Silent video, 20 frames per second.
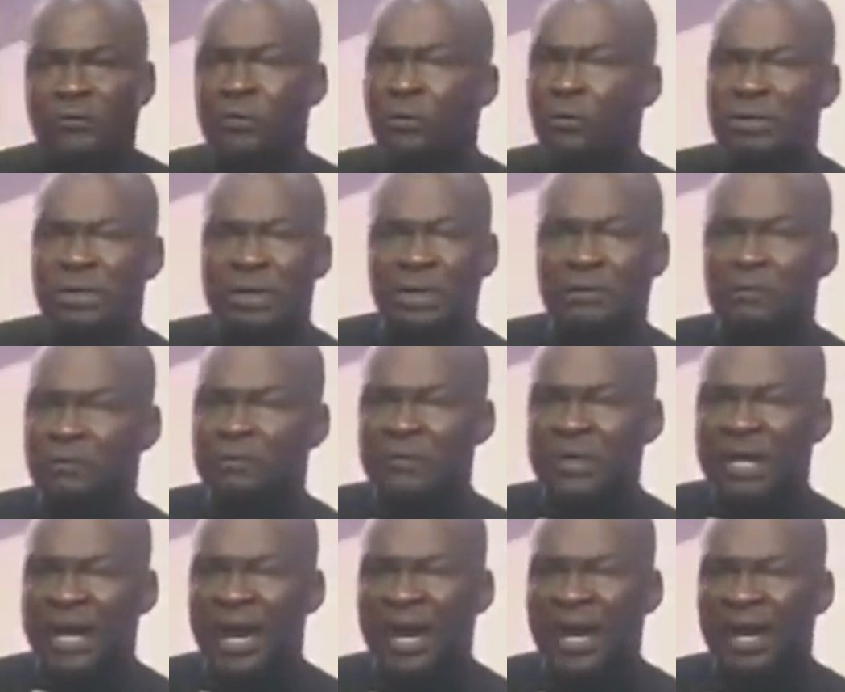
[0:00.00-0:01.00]
confused in
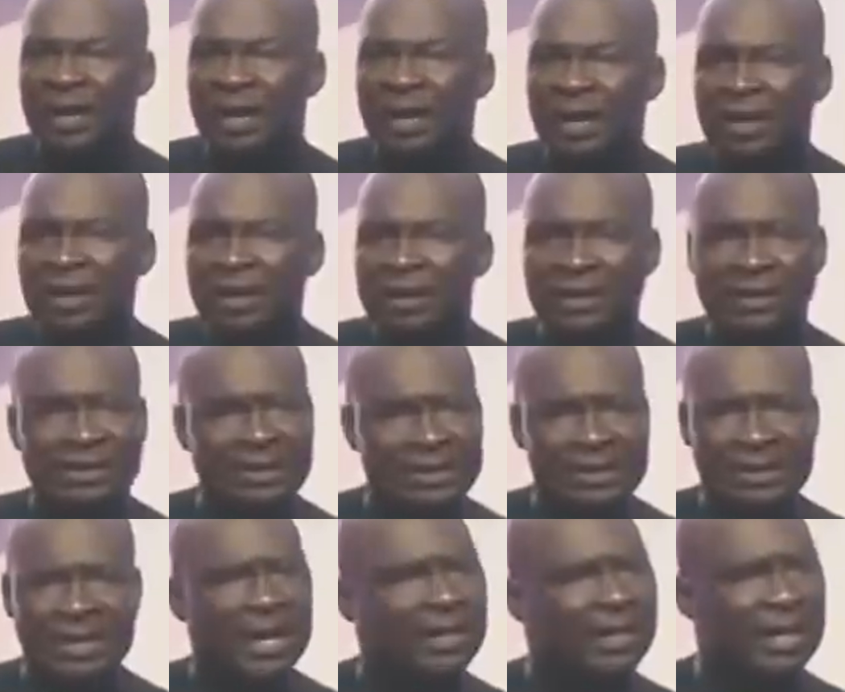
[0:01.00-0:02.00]
fear, he
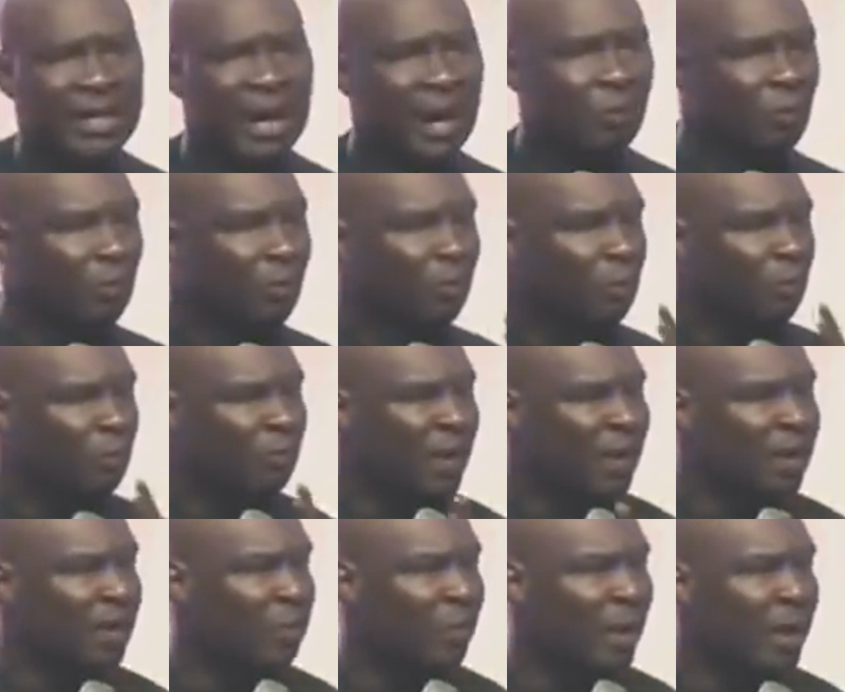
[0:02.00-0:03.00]
decided, I will move
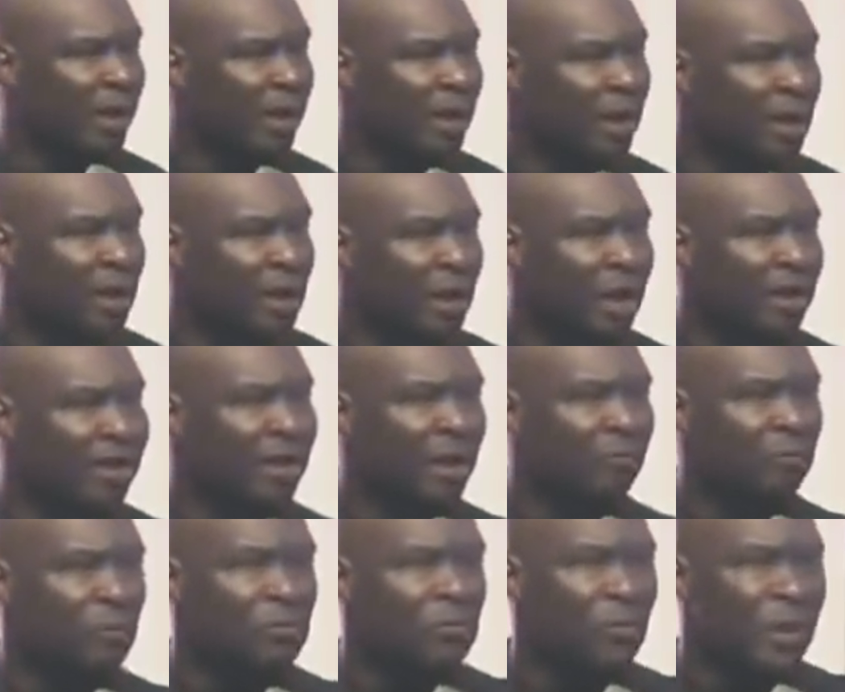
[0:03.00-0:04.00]
anyway. And
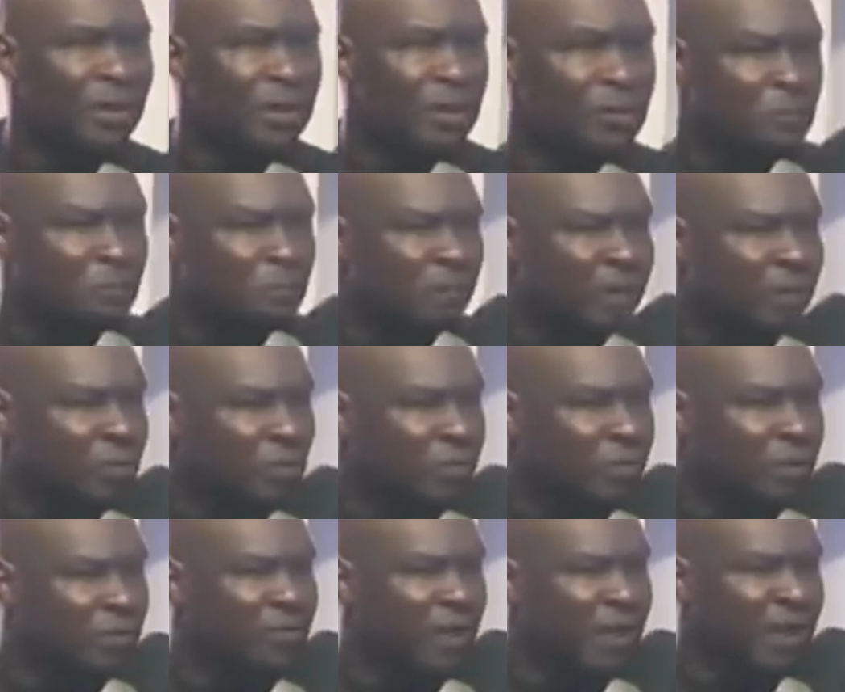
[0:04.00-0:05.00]
that was when the spirit of